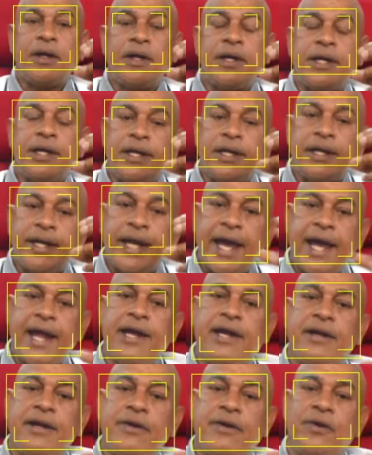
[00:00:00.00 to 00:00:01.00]

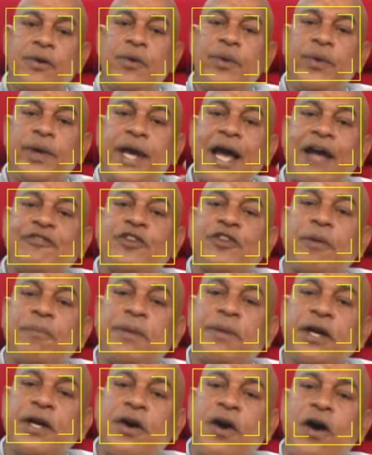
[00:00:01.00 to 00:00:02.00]
Then we have something
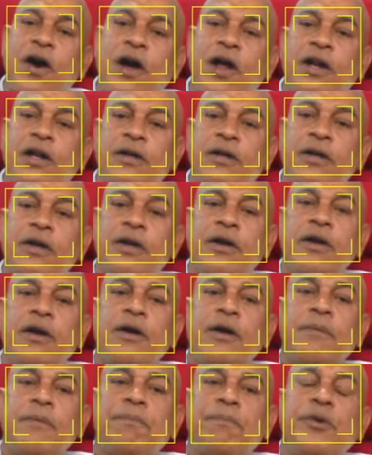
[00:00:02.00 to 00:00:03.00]
called
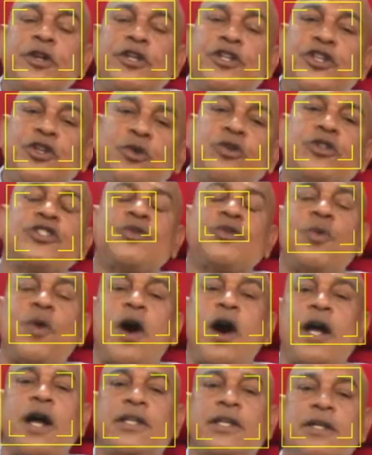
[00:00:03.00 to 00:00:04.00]
produced
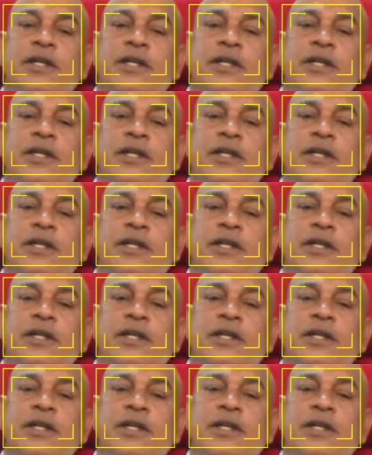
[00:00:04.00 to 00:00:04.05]
water.